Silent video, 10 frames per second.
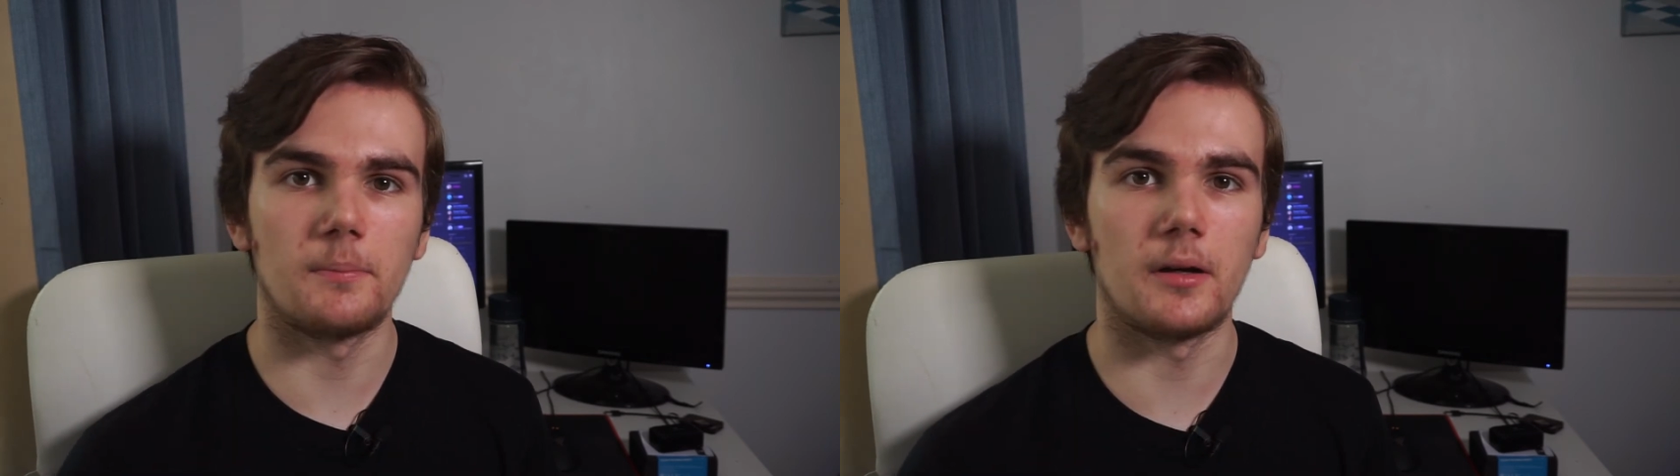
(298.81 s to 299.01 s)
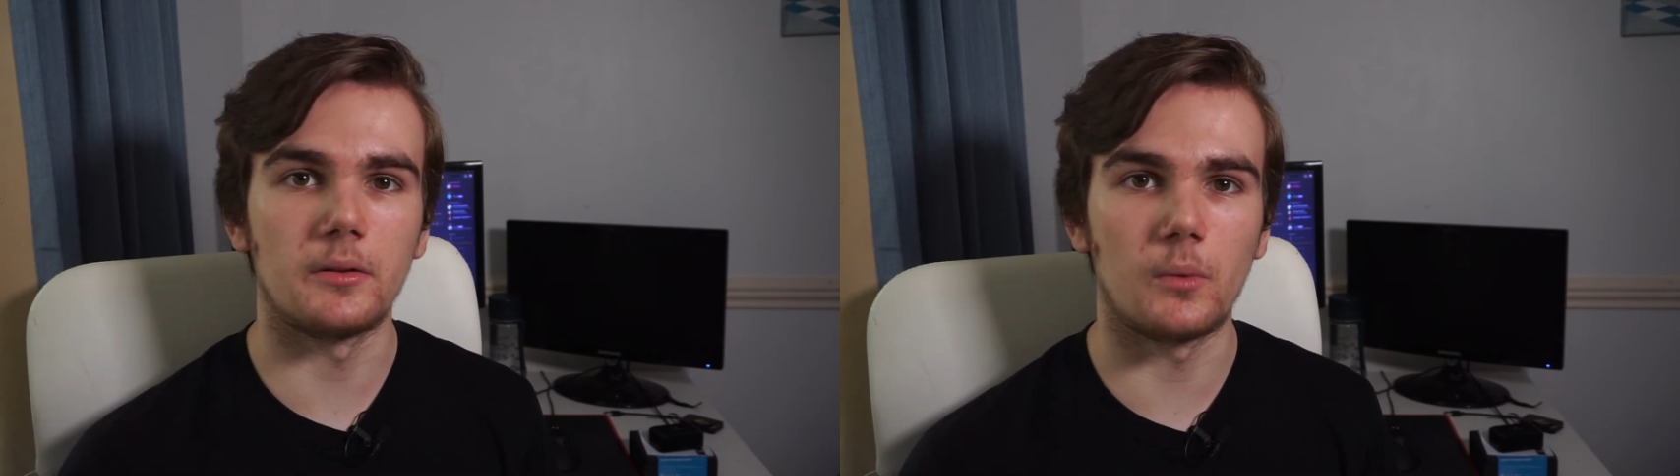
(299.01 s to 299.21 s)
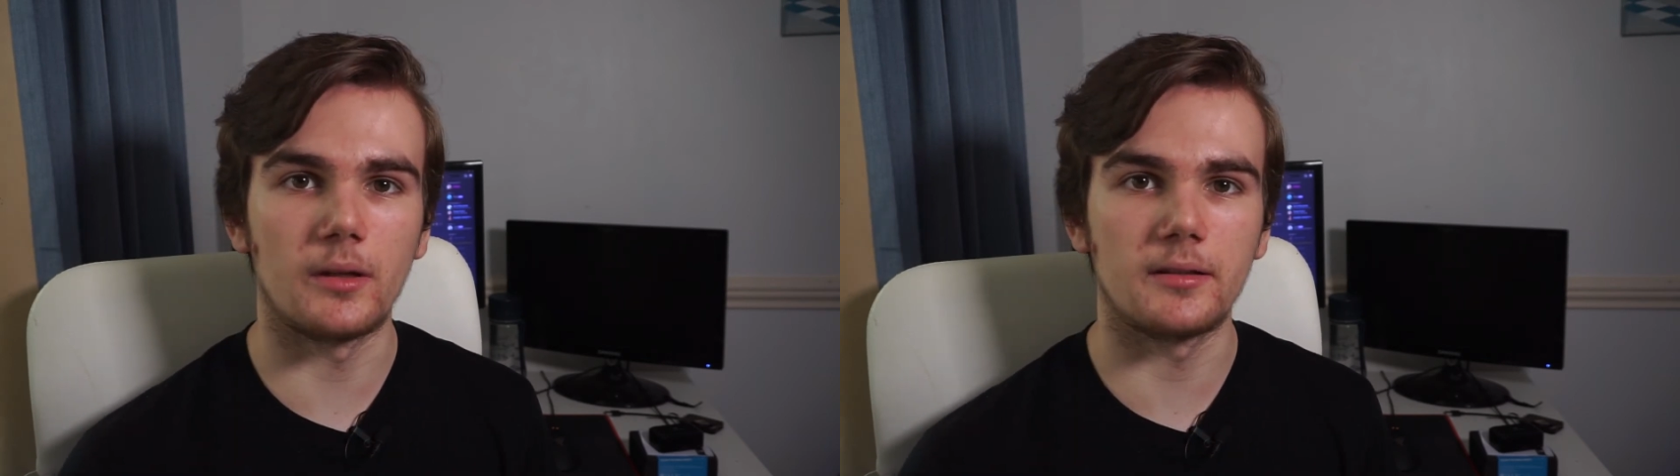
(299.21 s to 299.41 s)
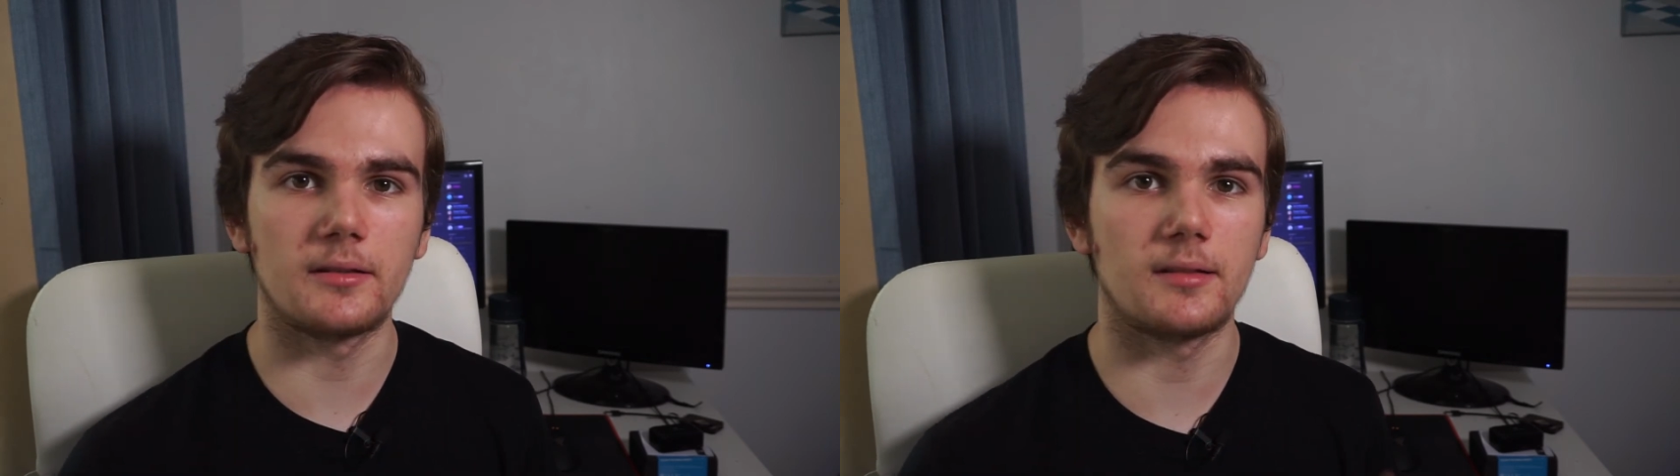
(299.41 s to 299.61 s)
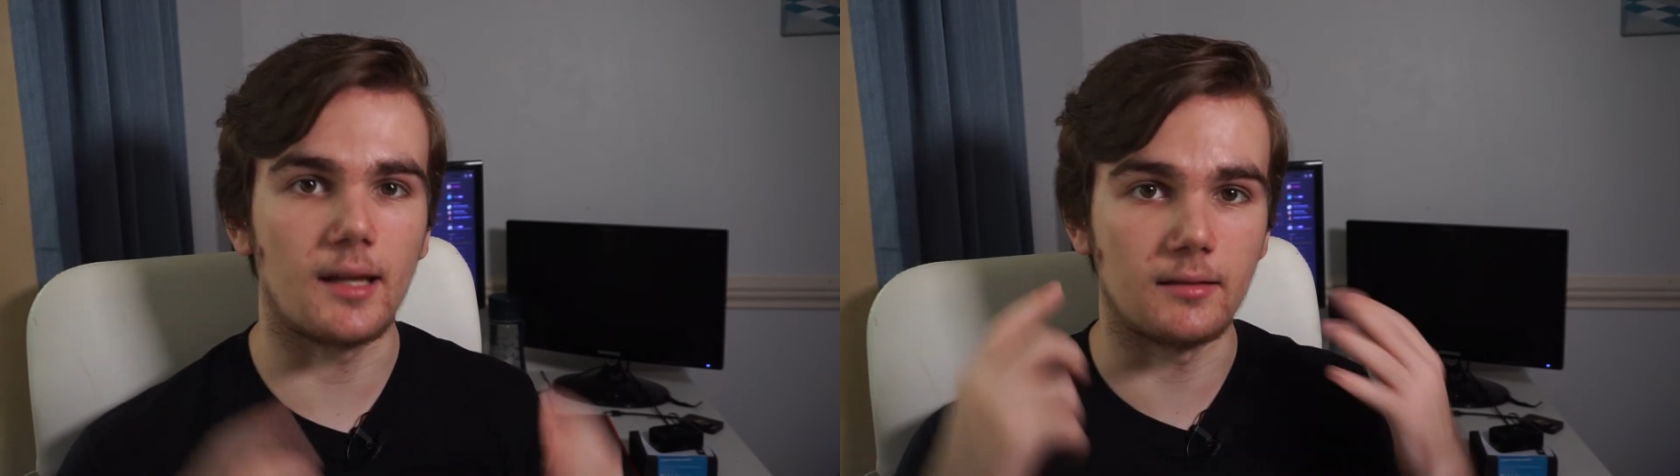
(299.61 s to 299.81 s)
button
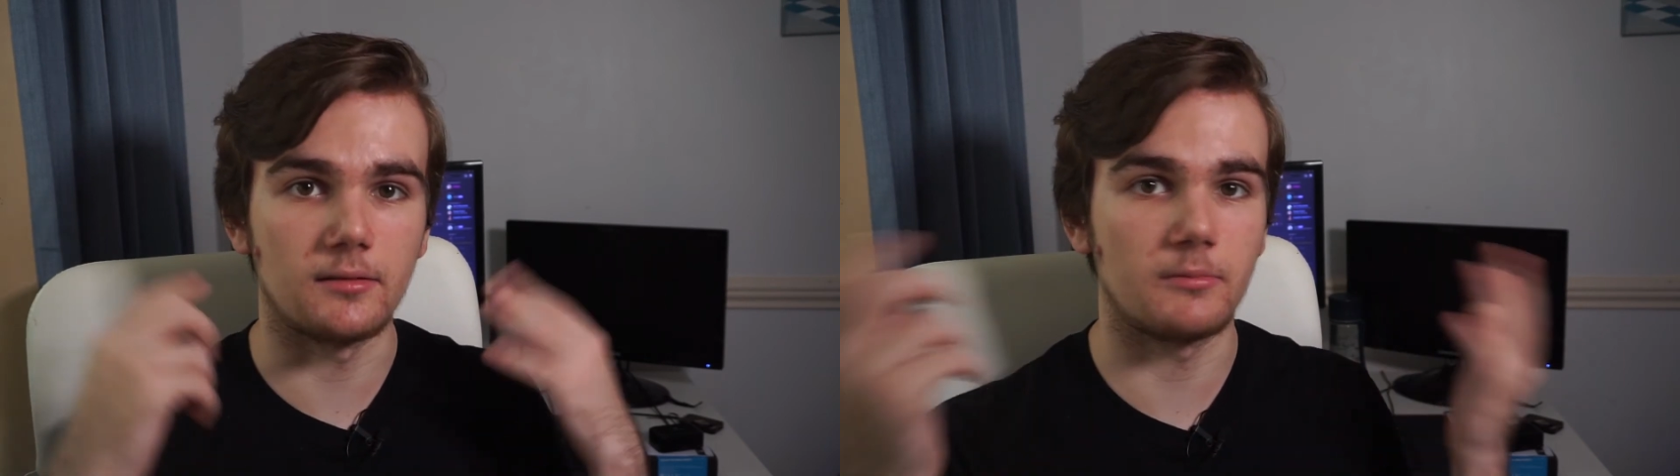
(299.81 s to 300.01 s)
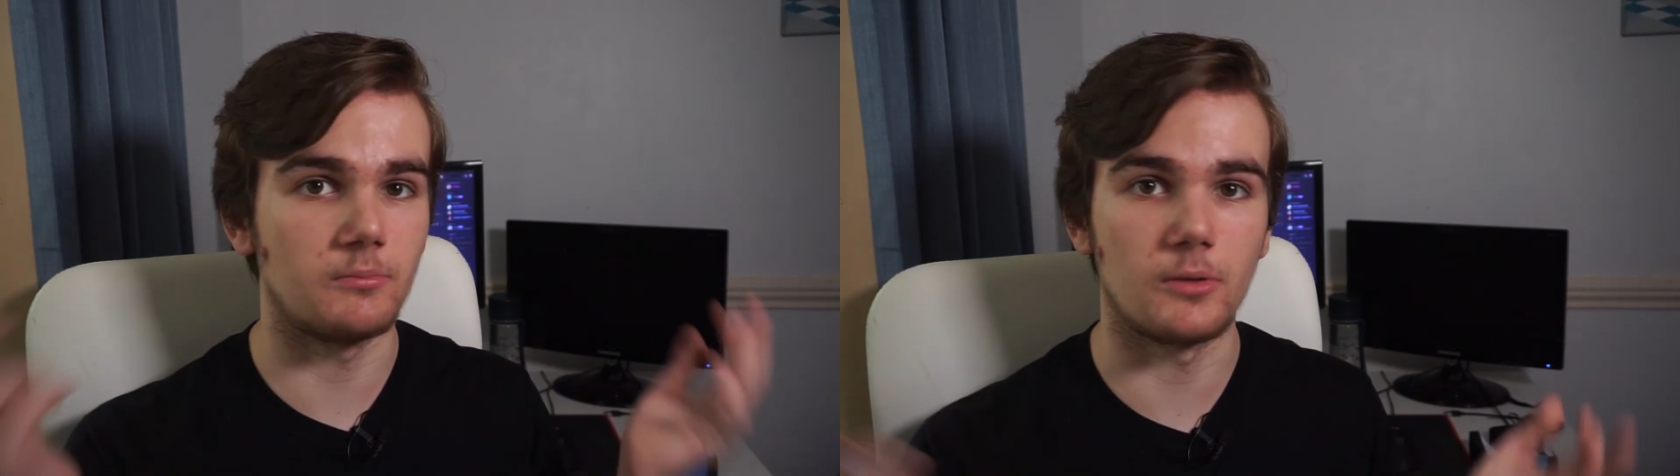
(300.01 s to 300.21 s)
once and,